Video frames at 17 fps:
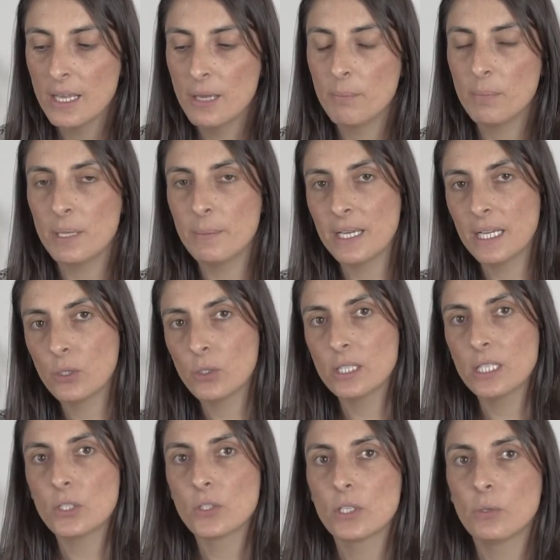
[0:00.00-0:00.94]
And
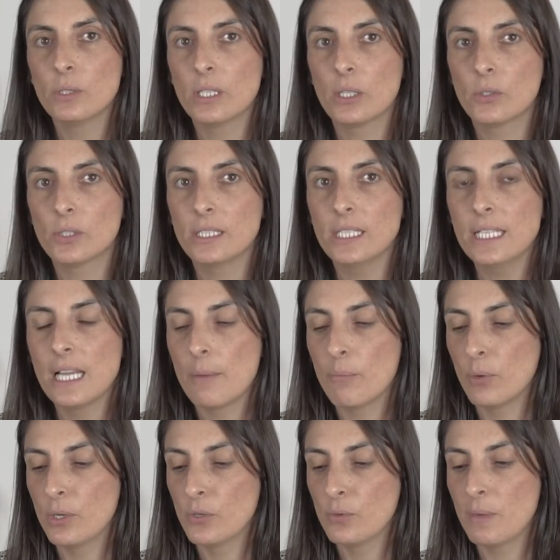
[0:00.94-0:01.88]
what is
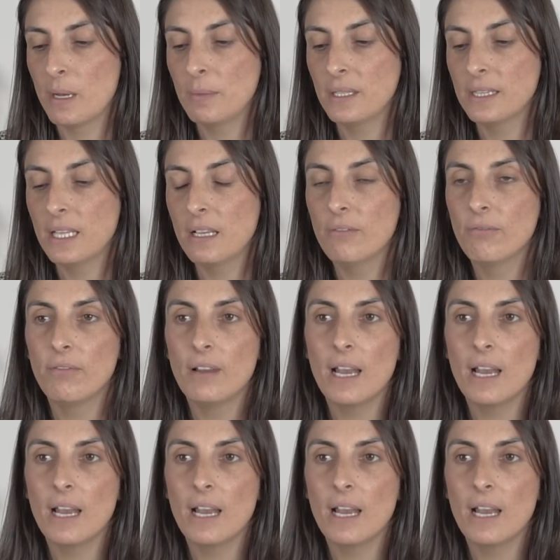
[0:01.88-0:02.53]
first curtain and